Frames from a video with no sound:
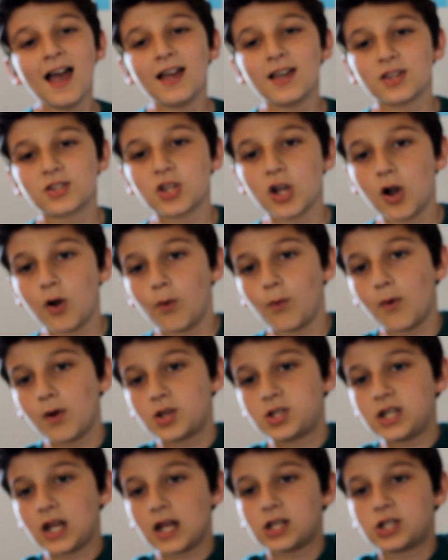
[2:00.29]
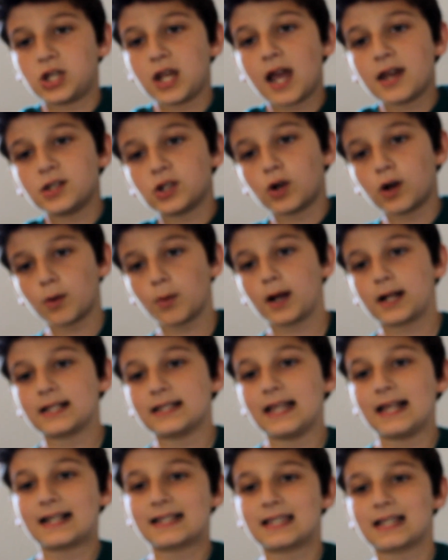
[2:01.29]
so she had to go to work at
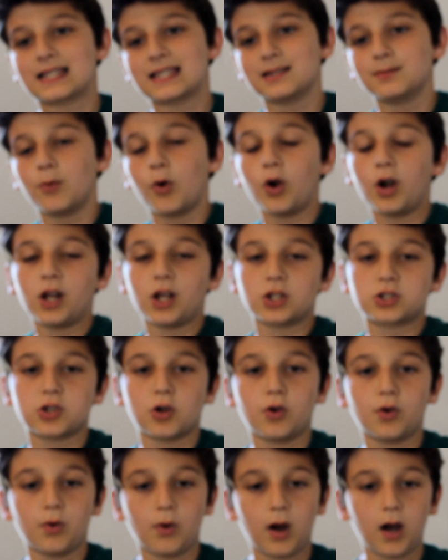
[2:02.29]
like 6 in the morning, so,